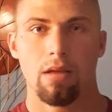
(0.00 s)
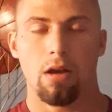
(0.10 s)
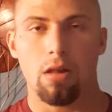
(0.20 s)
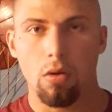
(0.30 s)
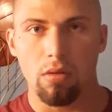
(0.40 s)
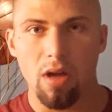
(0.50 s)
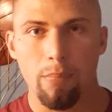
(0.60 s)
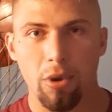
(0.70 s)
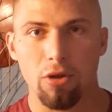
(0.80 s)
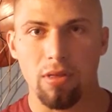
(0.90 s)
A closed
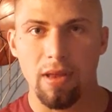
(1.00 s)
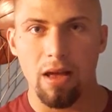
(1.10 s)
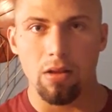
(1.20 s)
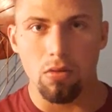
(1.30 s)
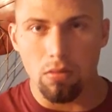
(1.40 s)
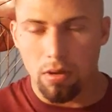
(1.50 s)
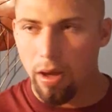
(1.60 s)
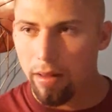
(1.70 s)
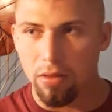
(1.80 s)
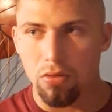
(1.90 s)
off personality. In
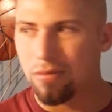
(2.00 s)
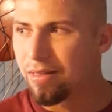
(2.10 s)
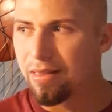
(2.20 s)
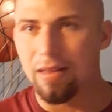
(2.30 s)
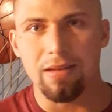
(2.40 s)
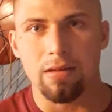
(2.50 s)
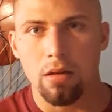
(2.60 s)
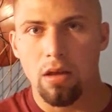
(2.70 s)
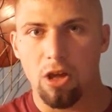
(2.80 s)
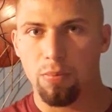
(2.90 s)
college, you just didn't
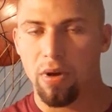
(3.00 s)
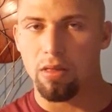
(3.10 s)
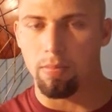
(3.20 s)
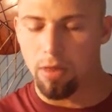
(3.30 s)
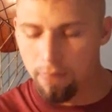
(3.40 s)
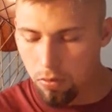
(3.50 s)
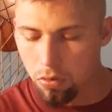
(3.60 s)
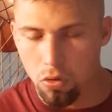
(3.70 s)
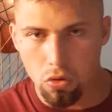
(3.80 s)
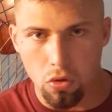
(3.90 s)
express himself. It
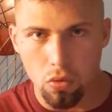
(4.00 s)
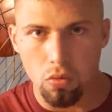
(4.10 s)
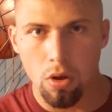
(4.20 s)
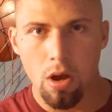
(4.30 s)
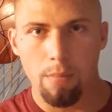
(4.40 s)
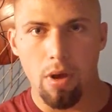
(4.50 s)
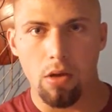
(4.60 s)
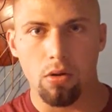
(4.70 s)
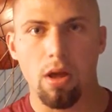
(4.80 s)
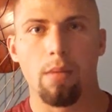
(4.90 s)
was just too
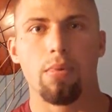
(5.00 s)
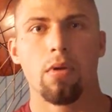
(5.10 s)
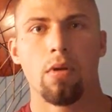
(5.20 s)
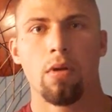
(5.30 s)
bottled up.